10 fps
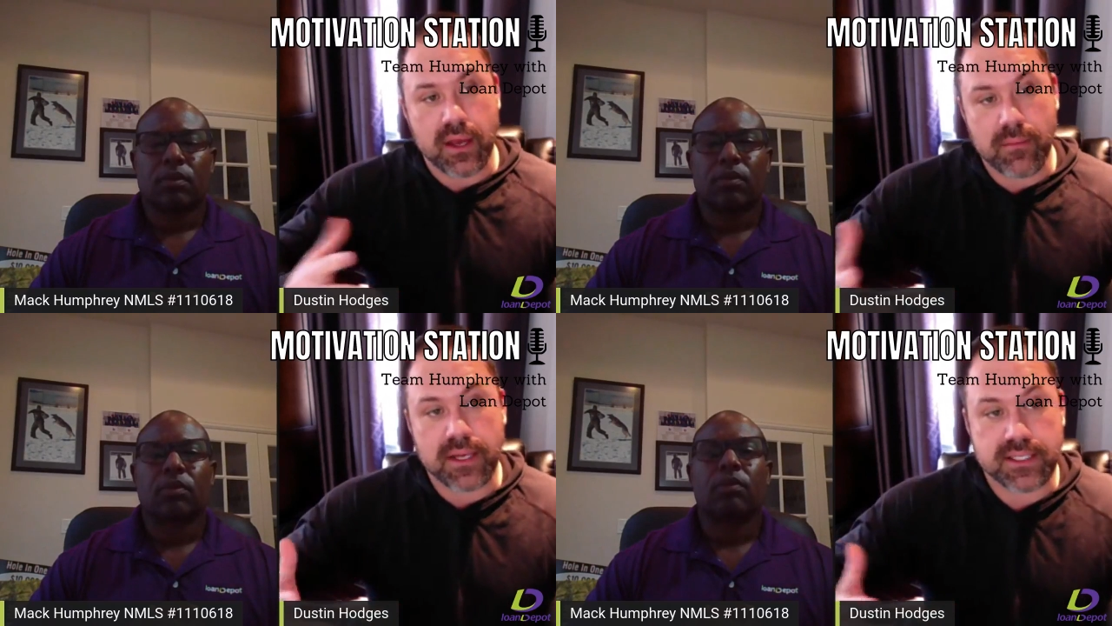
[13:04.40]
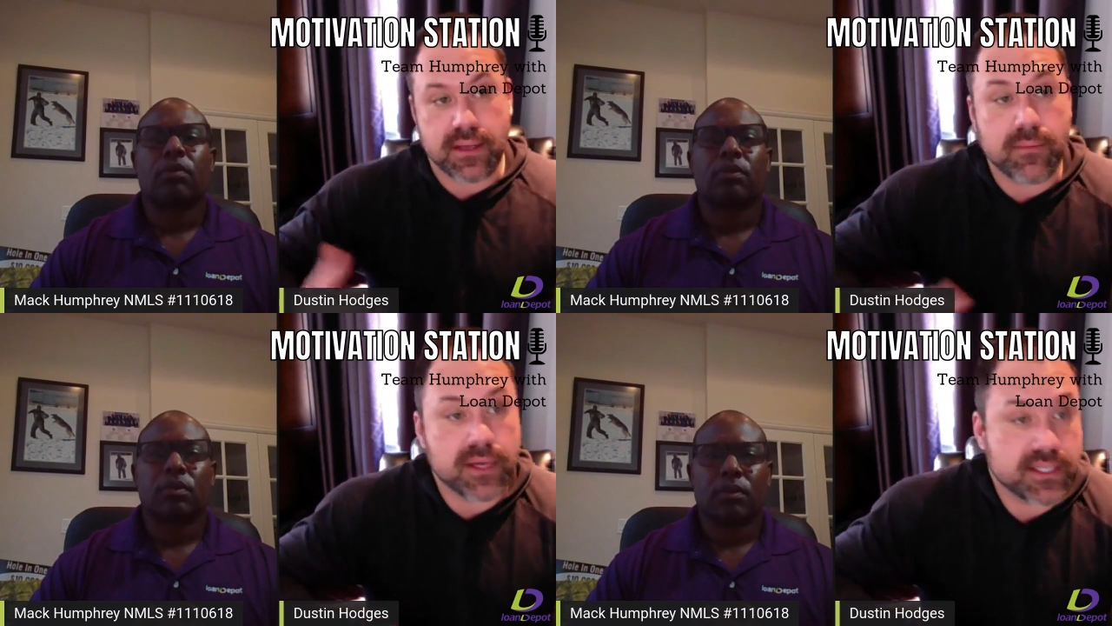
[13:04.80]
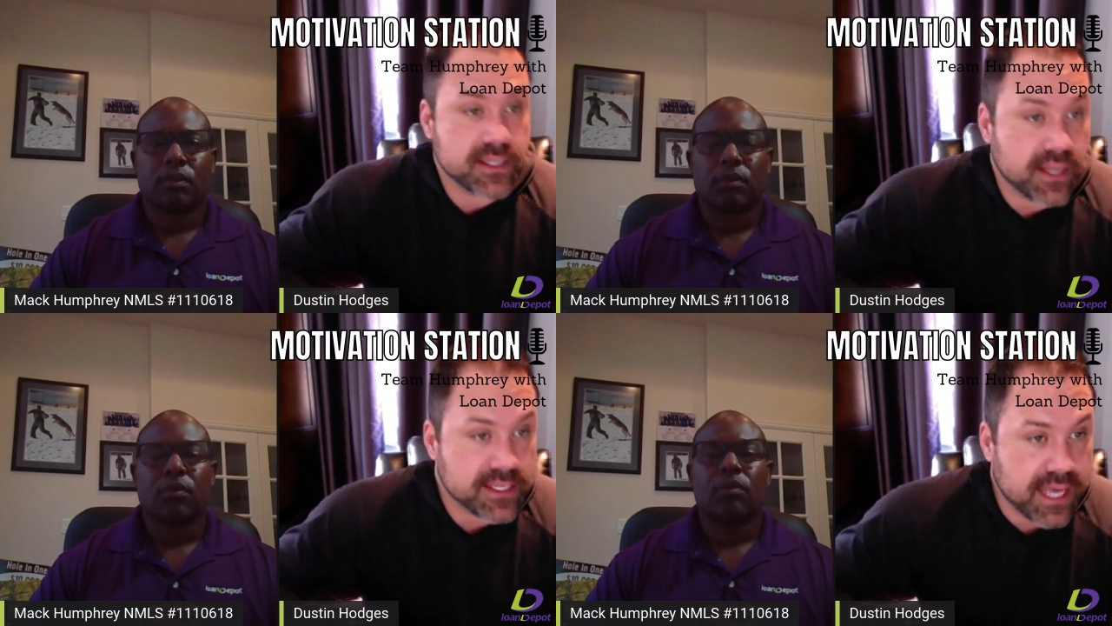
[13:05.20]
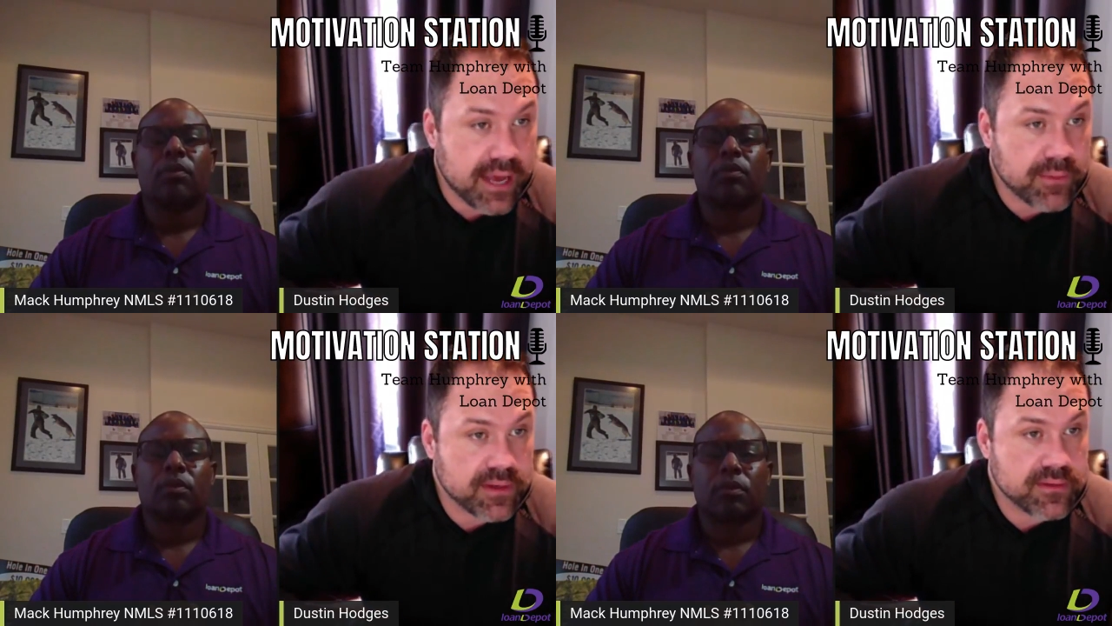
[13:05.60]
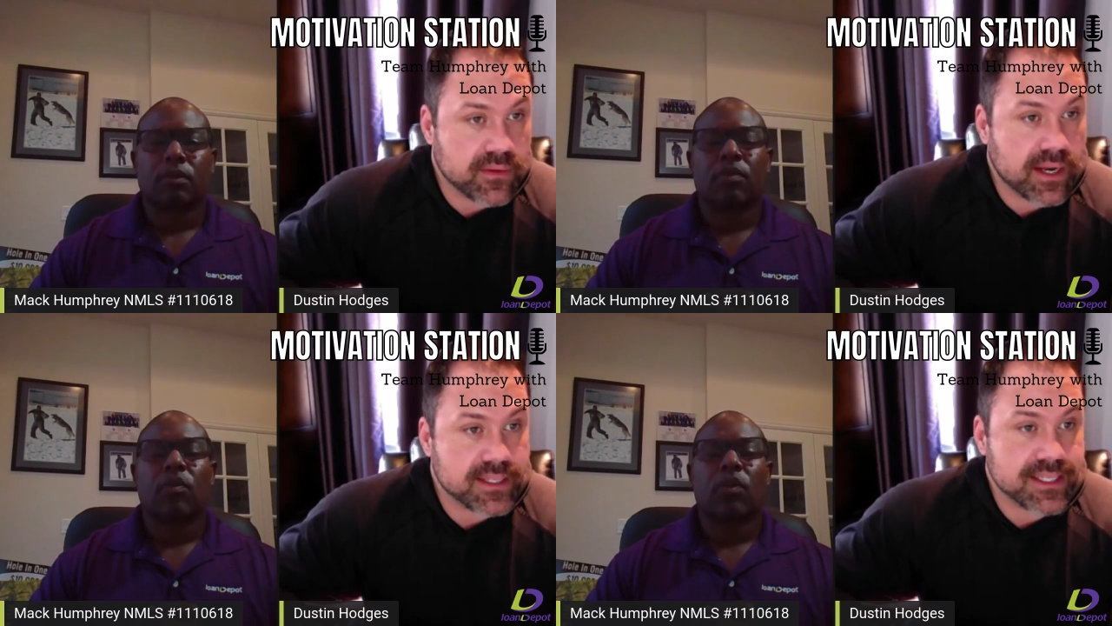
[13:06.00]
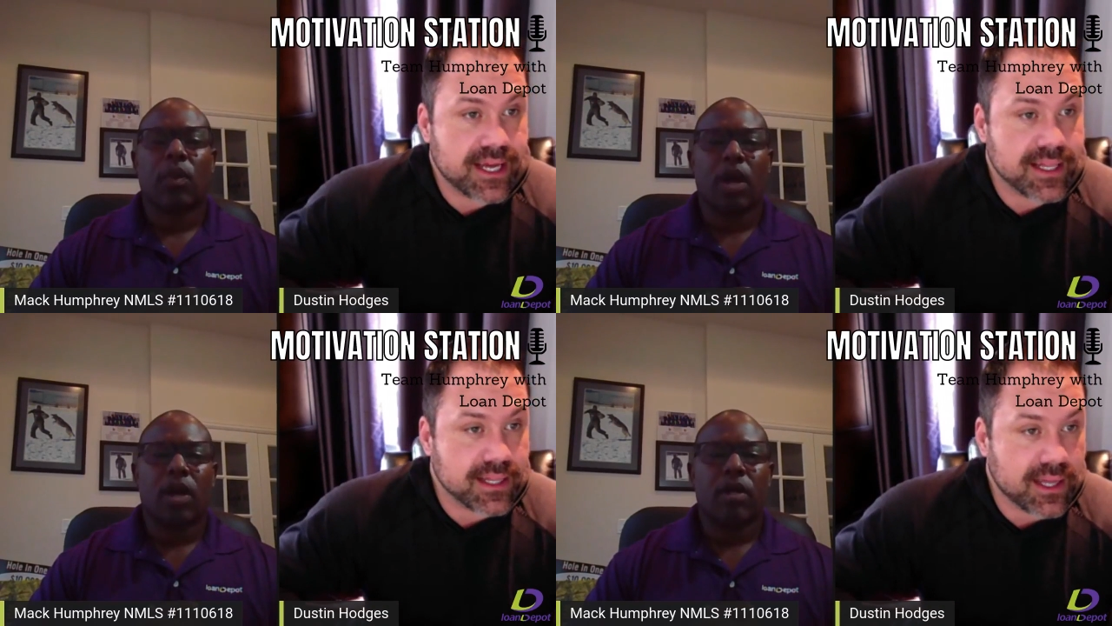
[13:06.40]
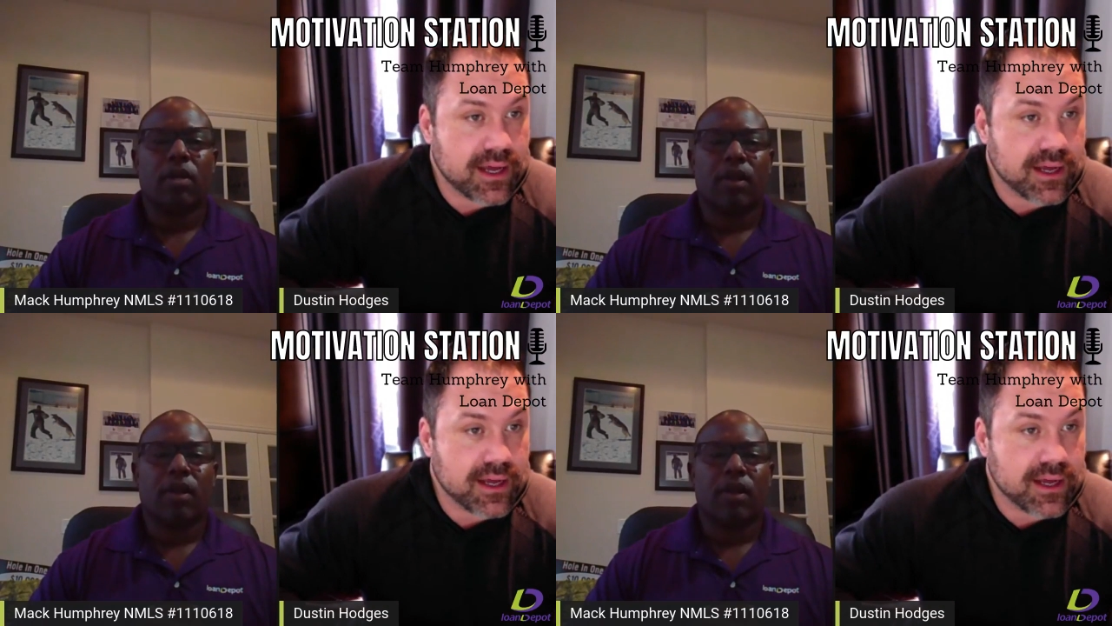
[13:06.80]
Speaker 1: amazing things happen, right? It's not, right.